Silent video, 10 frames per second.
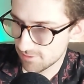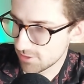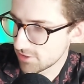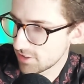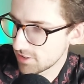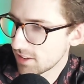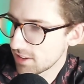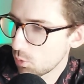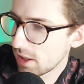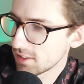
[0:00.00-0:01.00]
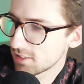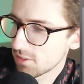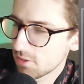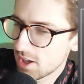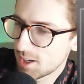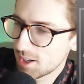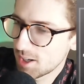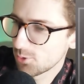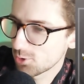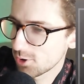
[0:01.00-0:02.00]
Said that Wellington lineup
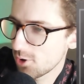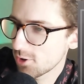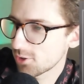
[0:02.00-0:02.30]
looked a lot